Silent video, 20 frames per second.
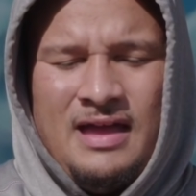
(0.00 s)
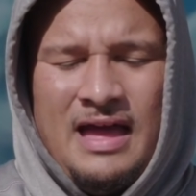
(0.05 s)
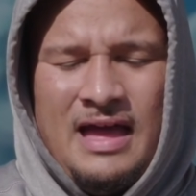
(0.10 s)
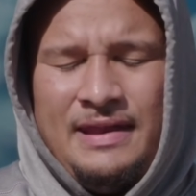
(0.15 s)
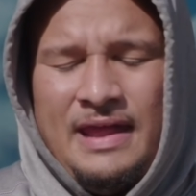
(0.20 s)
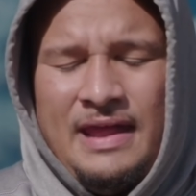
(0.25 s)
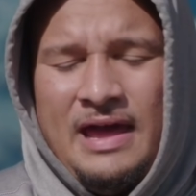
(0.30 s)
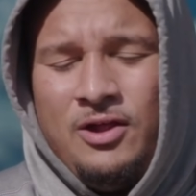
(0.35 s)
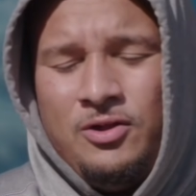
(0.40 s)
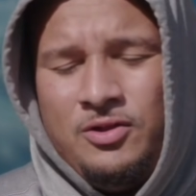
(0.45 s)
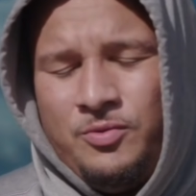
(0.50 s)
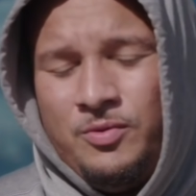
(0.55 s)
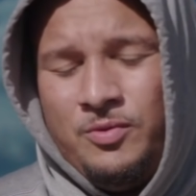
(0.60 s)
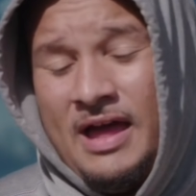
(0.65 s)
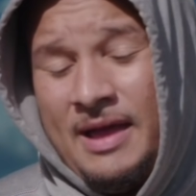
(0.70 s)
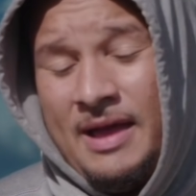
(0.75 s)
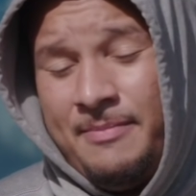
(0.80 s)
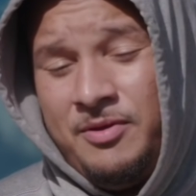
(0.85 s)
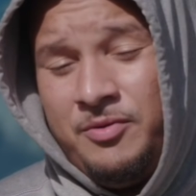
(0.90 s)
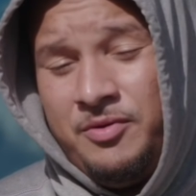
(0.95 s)
Uh, I not only
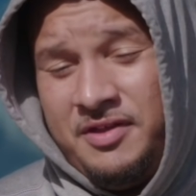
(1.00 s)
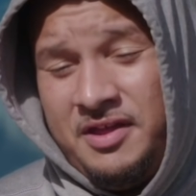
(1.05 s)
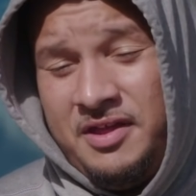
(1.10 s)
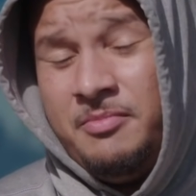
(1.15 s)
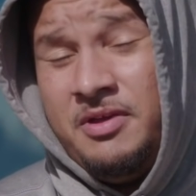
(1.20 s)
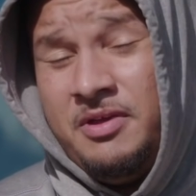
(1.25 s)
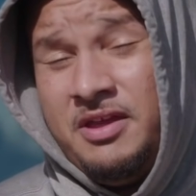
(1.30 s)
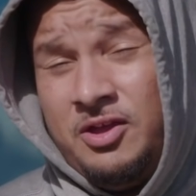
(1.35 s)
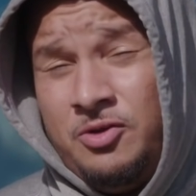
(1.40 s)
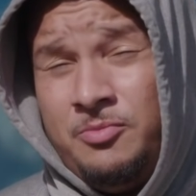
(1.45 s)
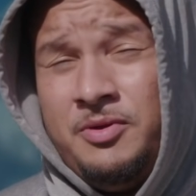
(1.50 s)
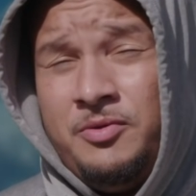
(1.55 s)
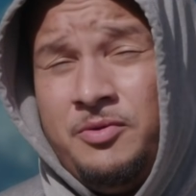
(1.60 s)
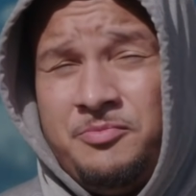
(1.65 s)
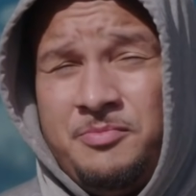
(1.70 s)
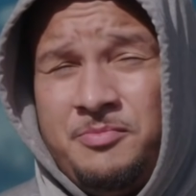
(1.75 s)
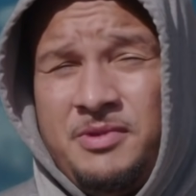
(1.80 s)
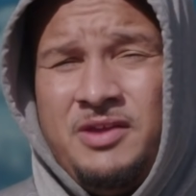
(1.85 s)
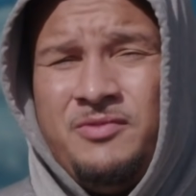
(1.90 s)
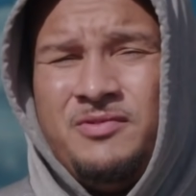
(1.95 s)
will I be with him, but he'll be
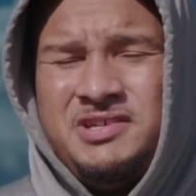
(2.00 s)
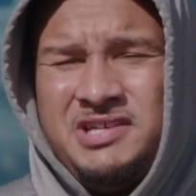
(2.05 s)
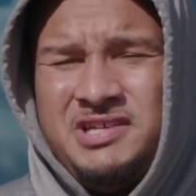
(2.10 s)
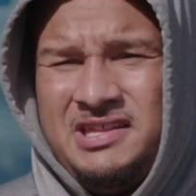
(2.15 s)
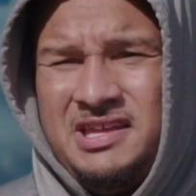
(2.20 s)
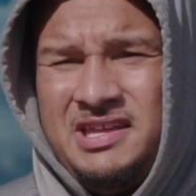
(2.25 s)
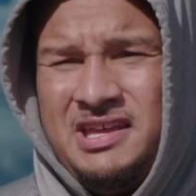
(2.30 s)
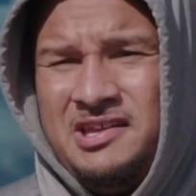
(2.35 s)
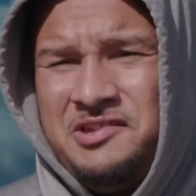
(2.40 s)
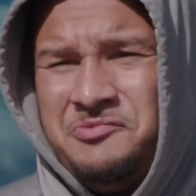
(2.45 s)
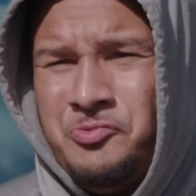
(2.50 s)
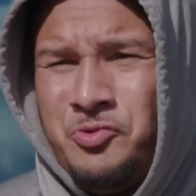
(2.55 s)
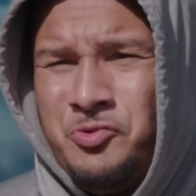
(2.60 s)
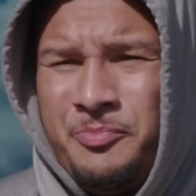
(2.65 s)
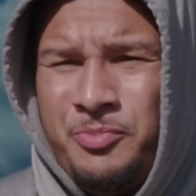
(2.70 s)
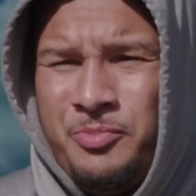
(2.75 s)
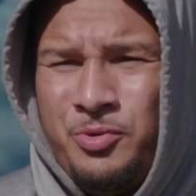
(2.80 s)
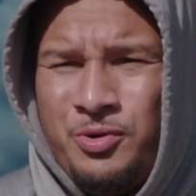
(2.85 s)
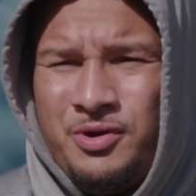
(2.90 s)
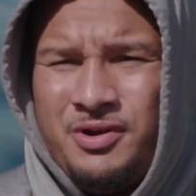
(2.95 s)
with me, which I think is
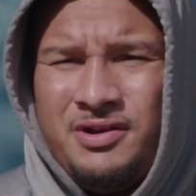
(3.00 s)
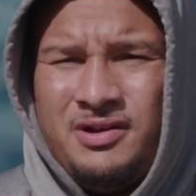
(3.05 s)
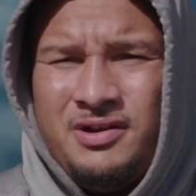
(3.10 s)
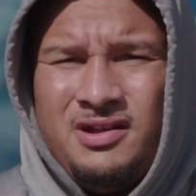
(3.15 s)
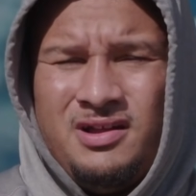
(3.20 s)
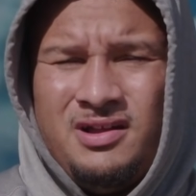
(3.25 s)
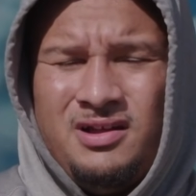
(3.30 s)
more important.